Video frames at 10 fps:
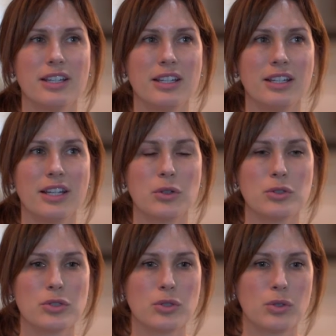and I
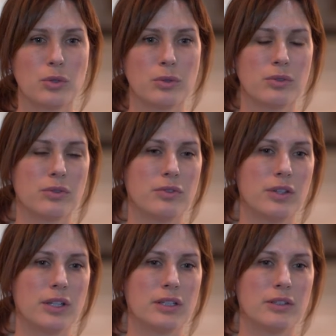also
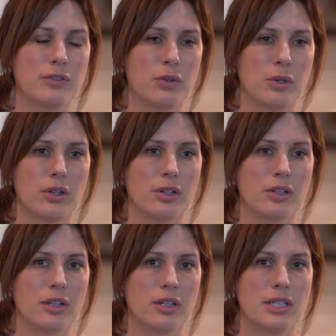felt for
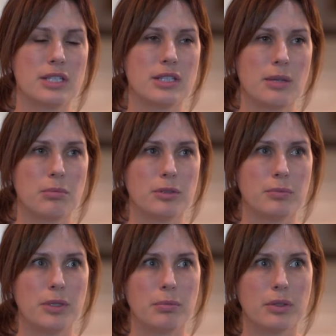disabled
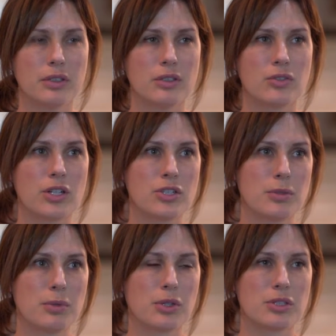people in
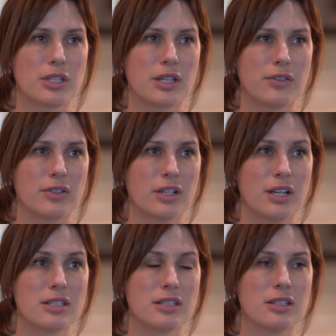Russia because I have a
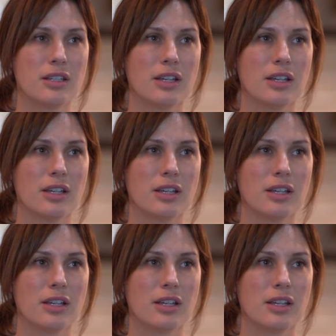cousin